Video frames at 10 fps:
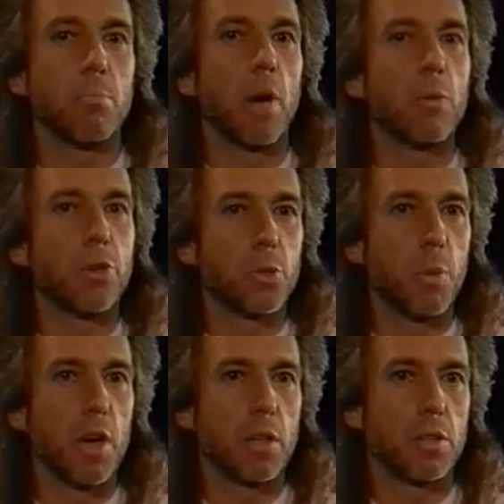at my
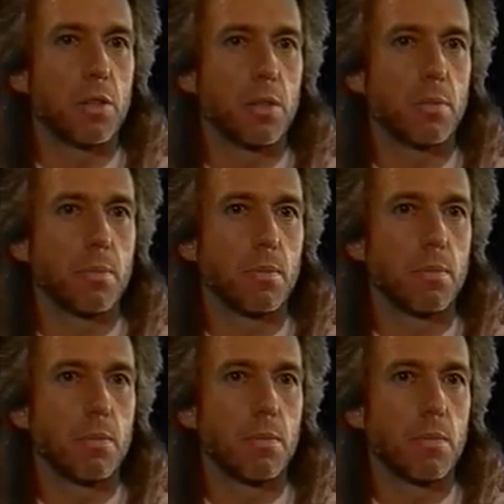response.
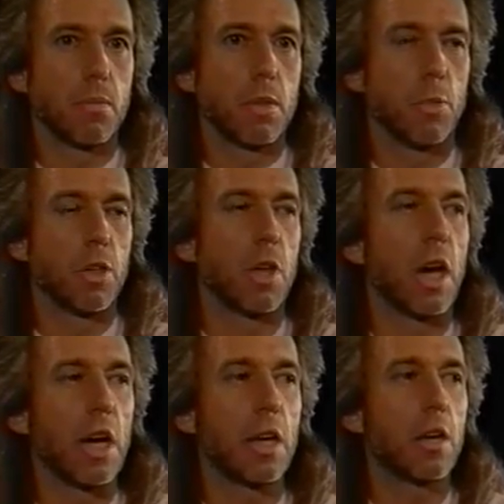Because
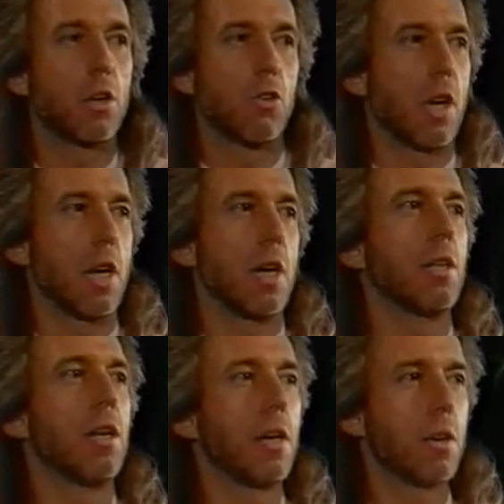I
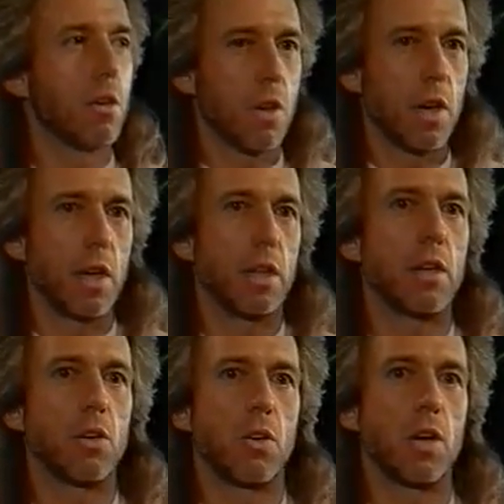cried and cried
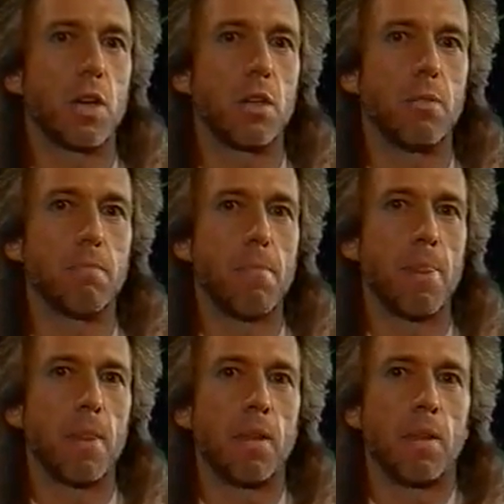and cried.
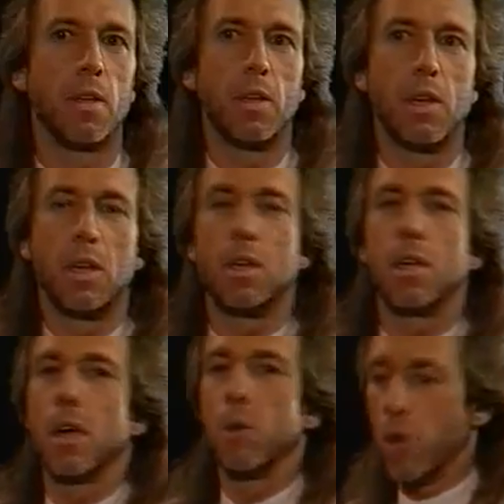
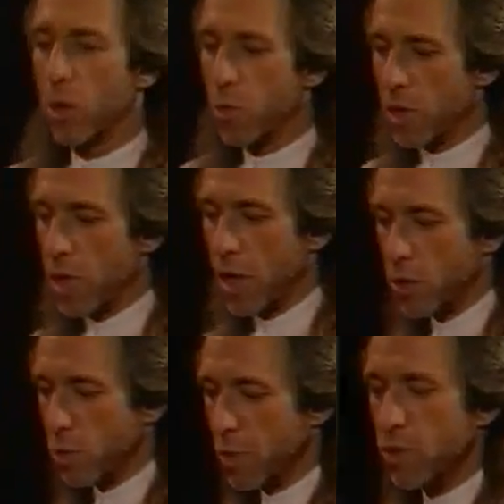And what I
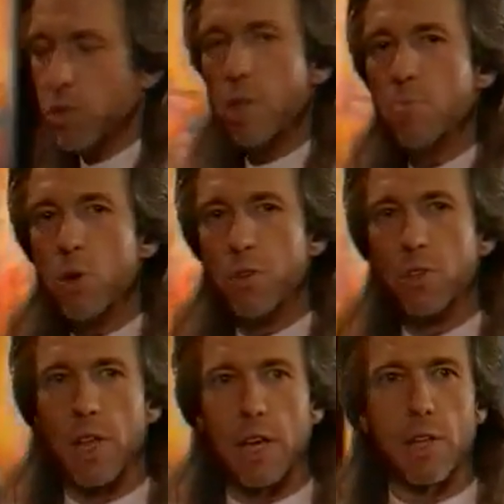realize is when we see
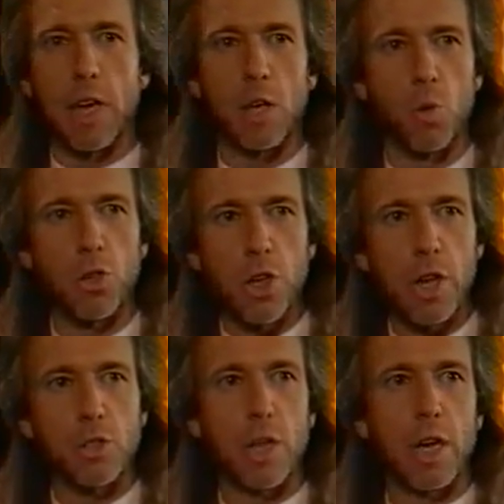movies like that and we're
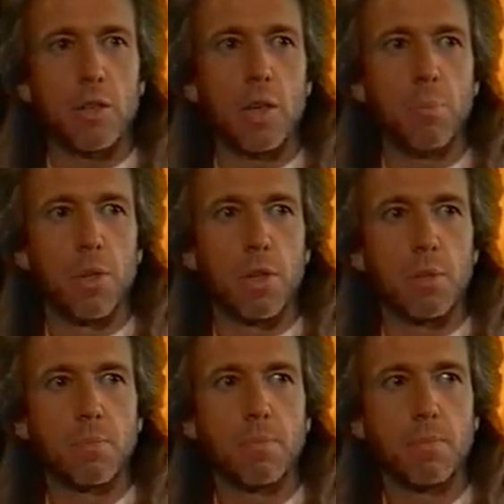touched that
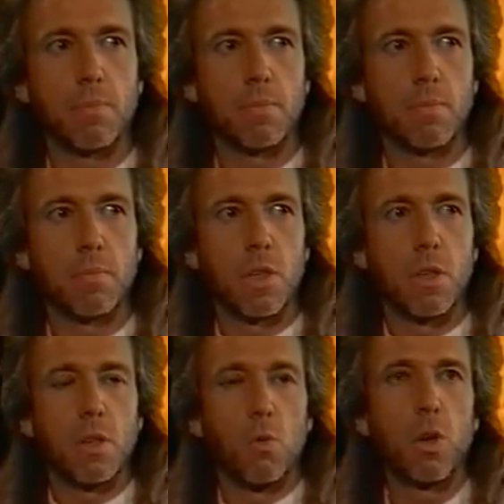deeply,
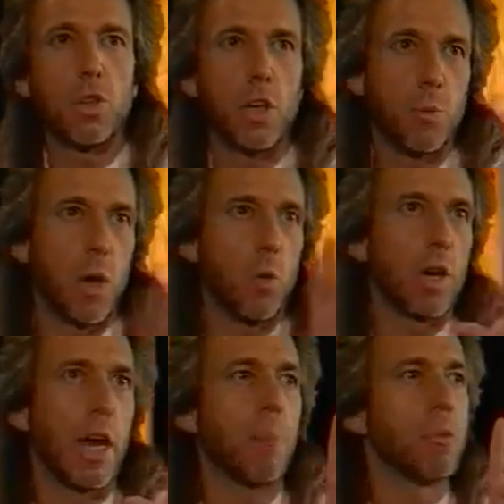we're touched by
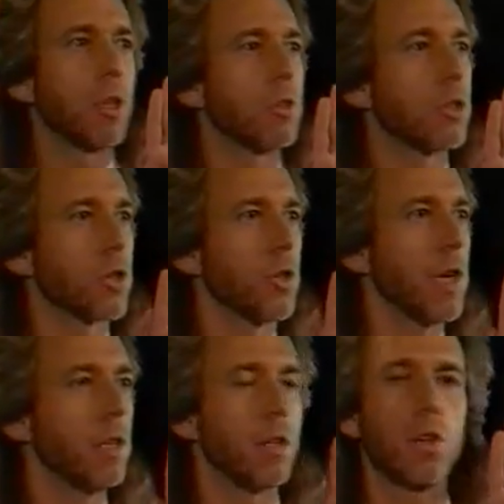what happens on the
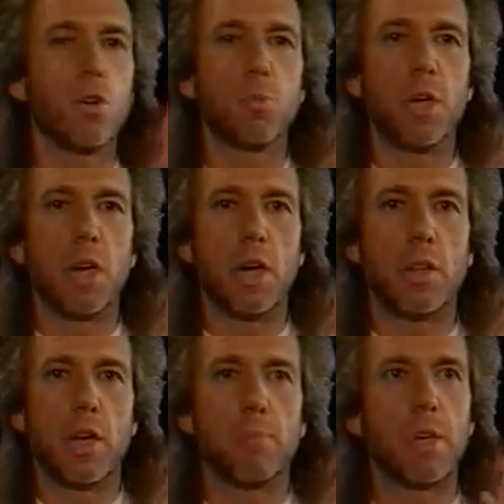screen, and it goes
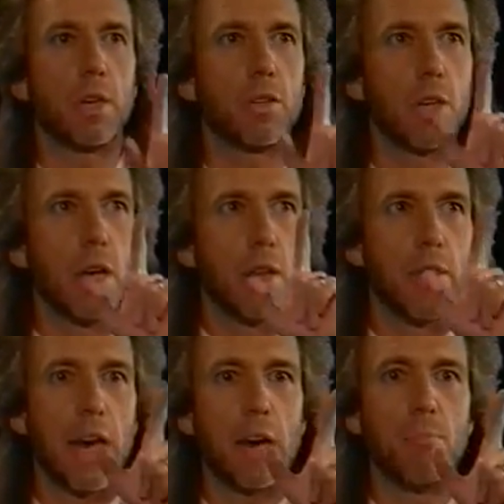beyond that, because
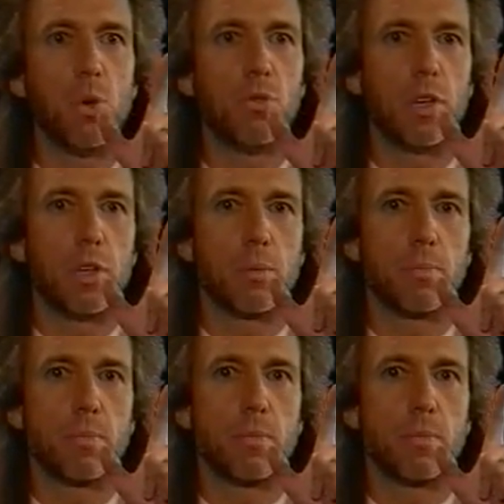that movie,